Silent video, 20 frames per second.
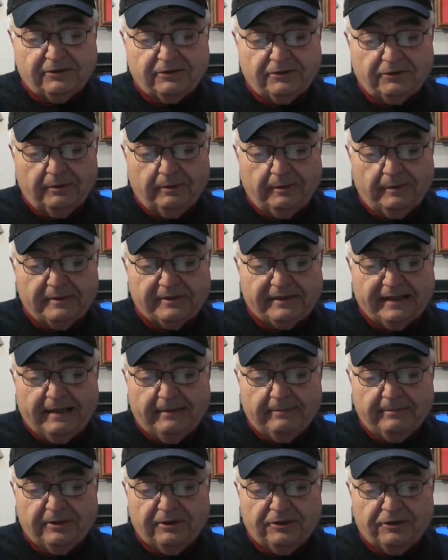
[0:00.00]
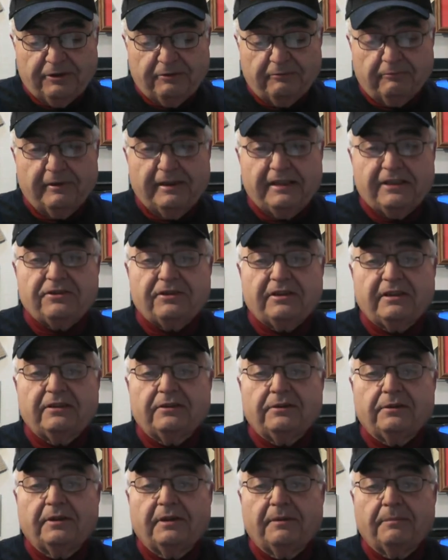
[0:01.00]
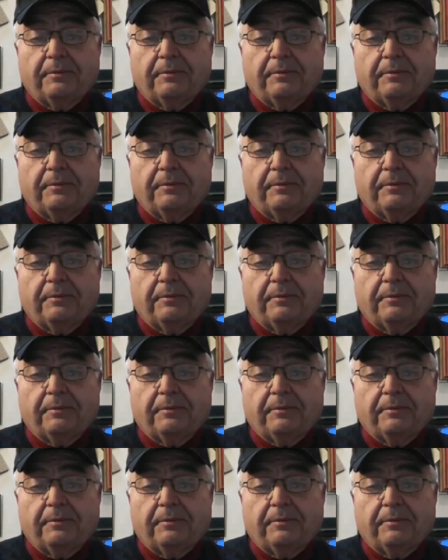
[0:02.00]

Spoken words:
saw what was happening, she reached into her